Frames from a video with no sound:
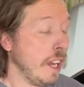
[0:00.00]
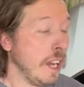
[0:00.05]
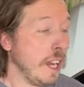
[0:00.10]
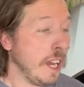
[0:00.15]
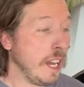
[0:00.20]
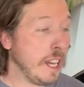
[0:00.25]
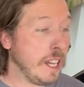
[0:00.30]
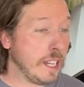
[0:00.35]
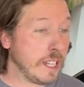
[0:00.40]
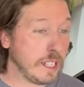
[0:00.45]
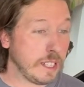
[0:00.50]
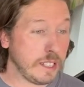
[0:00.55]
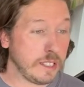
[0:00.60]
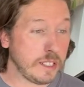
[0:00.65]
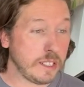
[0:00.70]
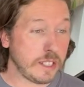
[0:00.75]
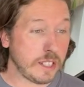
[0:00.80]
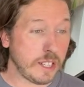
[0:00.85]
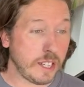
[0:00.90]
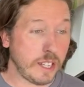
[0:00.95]

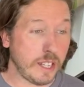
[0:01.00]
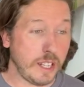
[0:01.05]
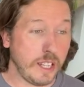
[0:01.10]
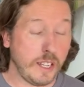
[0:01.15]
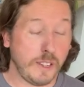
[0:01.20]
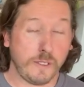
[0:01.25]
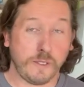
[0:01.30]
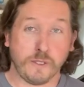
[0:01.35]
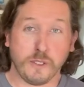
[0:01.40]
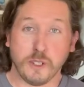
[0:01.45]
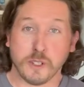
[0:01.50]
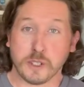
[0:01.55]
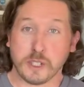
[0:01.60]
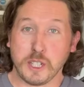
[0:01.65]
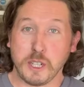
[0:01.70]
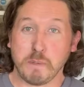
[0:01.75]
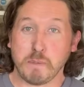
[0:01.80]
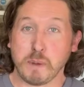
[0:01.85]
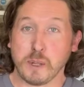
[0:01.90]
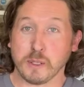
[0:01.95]
And if your
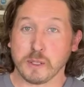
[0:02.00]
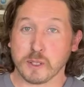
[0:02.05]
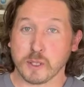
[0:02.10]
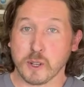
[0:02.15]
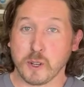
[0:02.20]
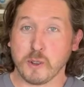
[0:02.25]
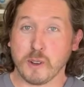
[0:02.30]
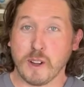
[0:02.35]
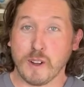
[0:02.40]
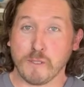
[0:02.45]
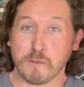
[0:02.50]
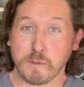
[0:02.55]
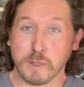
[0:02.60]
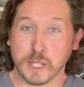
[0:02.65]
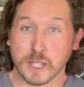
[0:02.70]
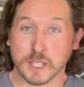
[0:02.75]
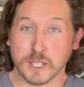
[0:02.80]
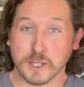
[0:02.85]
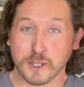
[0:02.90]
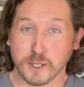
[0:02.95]
seatbelts go off
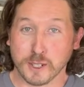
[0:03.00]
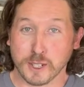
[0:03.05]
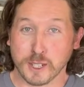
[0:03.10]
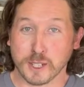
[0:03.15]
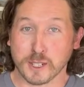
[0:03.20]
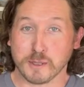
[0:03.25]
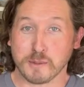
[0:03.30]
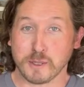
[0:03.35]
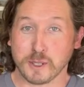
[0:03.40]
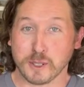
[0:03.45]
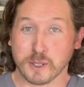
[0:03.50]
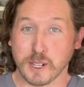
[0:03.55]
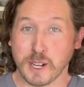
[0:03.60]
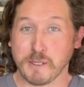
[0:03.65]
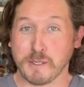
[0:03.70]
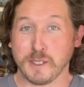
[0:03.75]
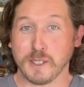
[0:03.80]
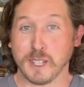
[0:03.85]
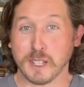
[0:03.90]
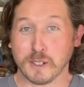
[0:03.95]
because your customer's
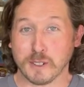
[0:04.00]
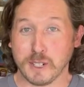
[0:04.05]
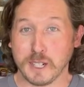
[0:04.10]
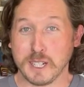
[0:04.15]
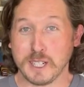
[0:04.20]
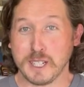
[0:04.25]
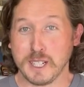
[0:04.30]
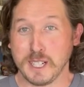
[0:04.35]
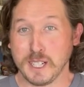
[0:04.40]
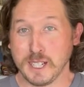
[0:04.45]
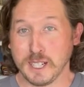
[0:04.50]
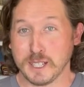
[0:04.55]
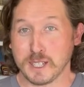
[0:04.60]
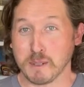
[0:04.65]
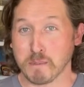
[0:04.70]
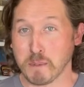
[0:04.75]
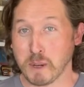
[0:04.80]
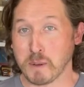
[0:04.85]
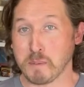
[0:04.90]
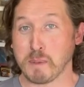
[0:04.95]
driving like crazy and hits a
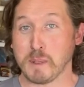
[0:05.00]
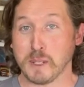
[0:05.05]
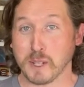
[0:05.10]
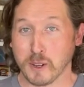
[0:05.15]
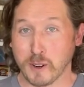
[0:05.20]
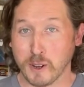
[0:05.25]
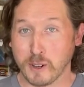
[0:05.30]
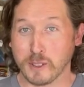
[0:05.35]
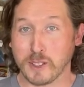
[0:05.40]
bump and the car,